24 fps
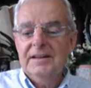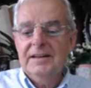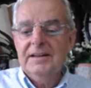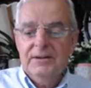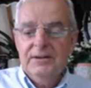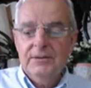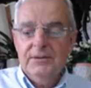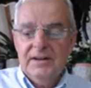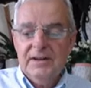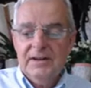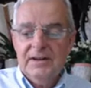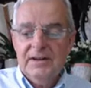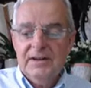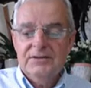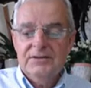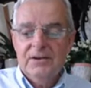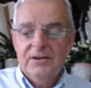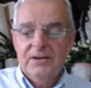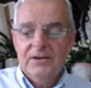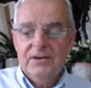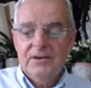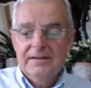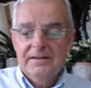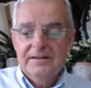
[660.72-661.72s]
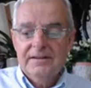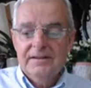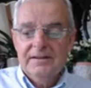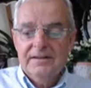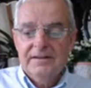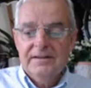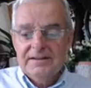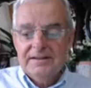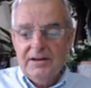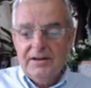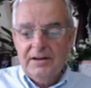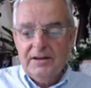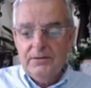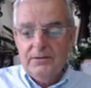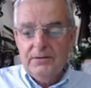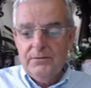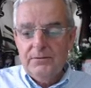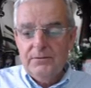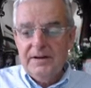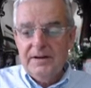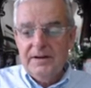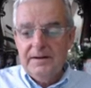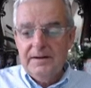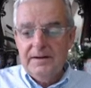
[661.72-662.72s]
US dollar.
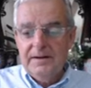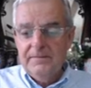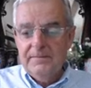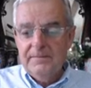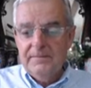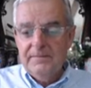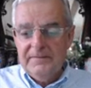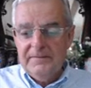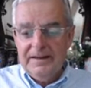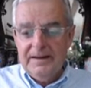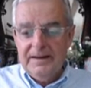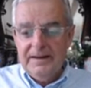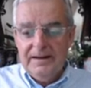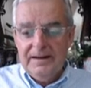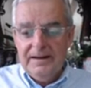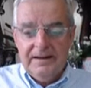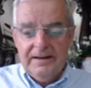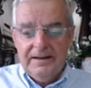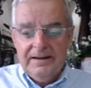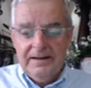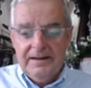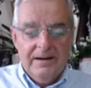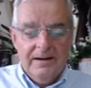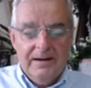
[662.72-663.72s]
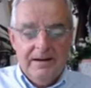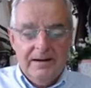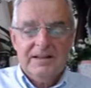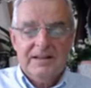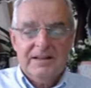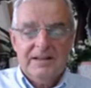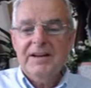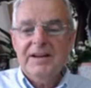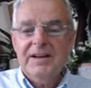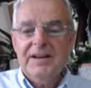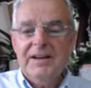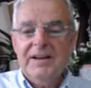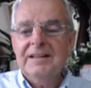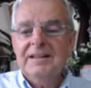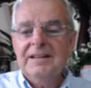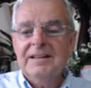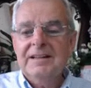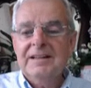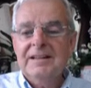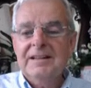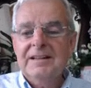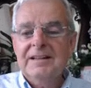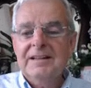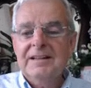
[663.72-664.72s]
So I'm expecting
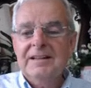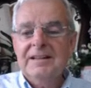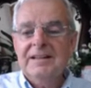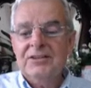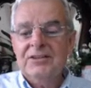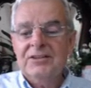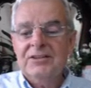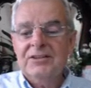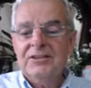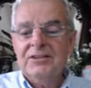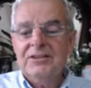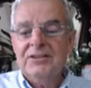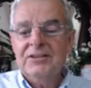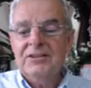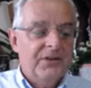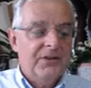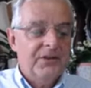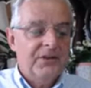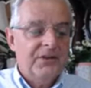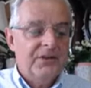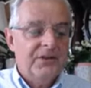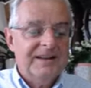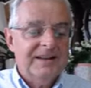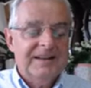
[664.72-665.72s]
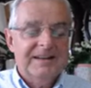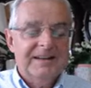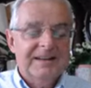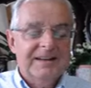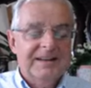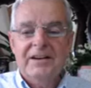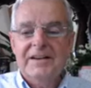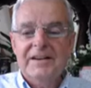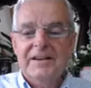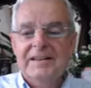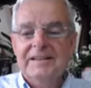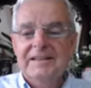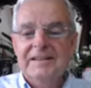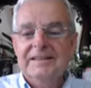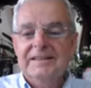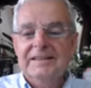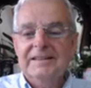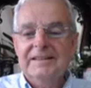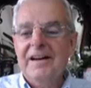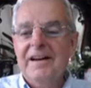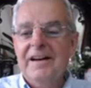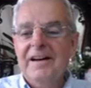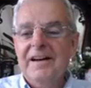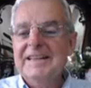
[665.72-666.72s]
that to start longing, and I
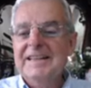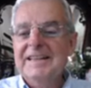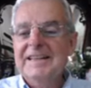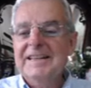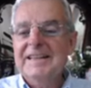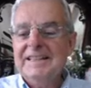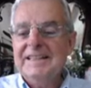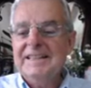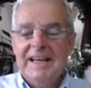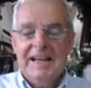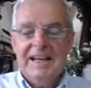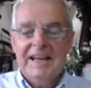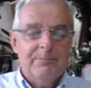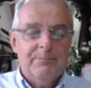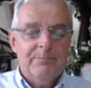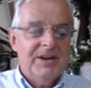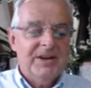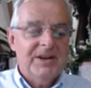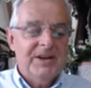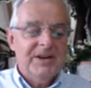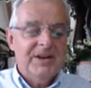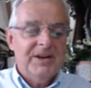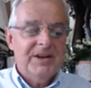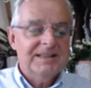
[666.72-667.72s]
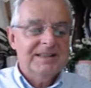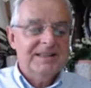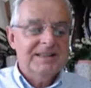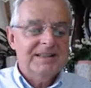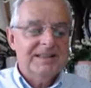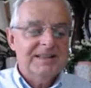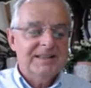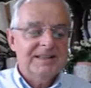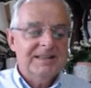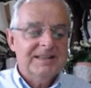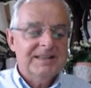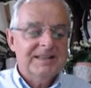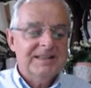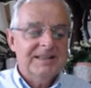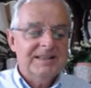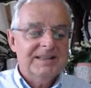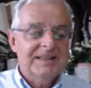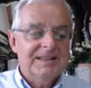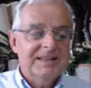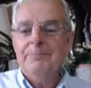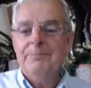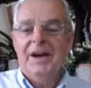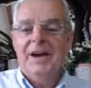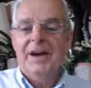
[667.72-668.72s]
need to get back in to get my
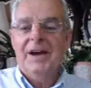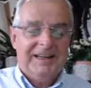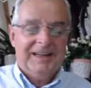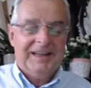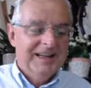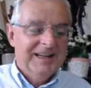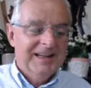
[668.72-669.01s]
trade back.